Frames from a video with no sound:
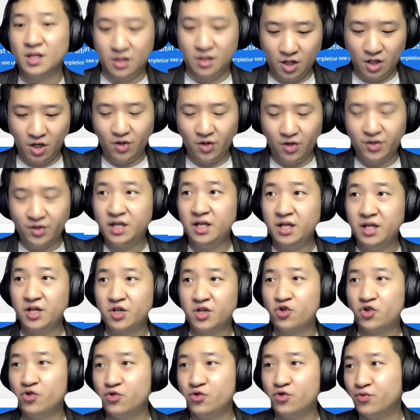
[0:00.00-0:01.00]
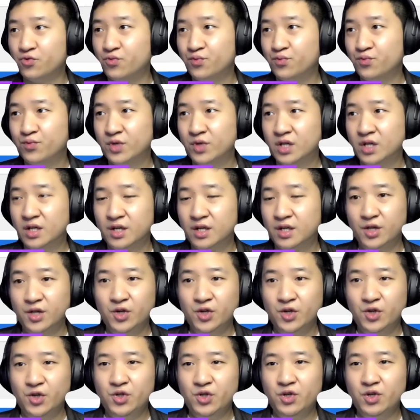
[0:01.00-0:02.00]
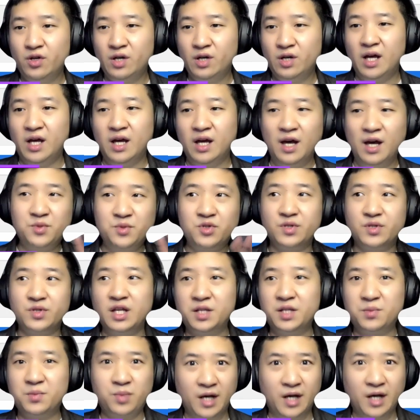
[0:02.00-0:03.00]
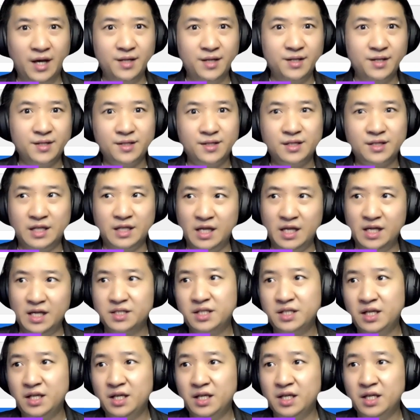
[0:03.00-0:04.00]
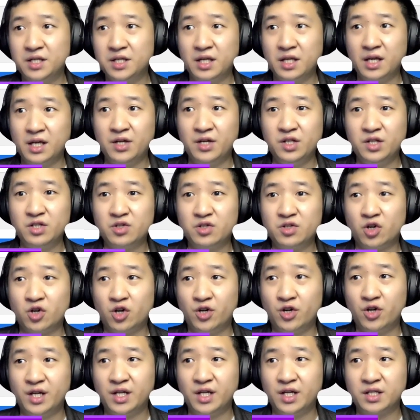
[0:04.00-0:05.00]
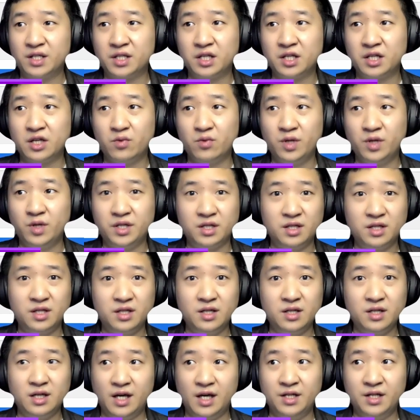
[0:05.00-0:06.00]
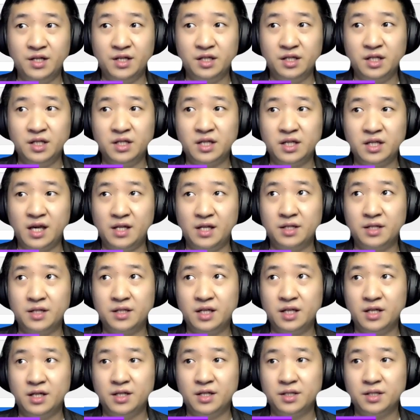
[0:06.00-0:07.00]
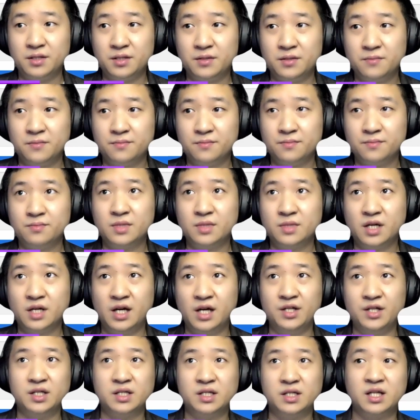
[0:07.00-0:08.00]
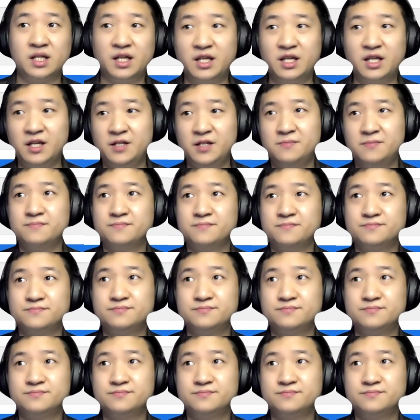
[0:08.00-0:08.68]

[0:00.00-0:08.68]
Okay, cool. So up to this part, the next thing is I need to connect the service under this AdSense. I just click it,